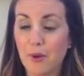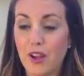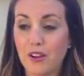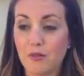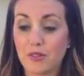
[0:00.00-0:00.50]

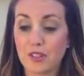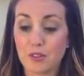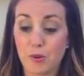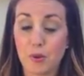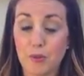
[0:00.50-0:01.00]
but
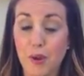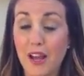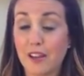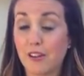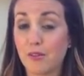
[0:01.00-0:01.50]
since we put the
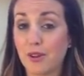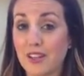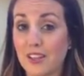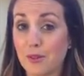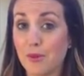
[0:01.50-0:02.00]
patio in, we had
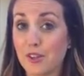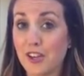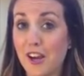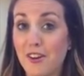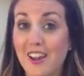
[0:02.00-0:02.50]
to take the bush
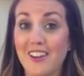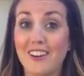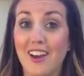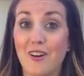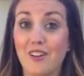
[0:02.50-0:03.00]
out, and
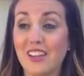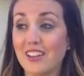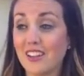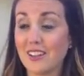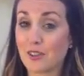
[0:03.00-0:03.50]
now
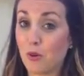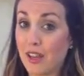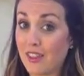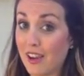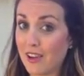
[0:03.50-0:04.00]
it is
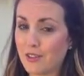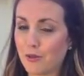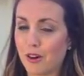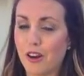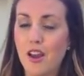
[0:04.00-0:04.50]
quite the
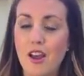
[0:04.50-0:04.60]
eyesore.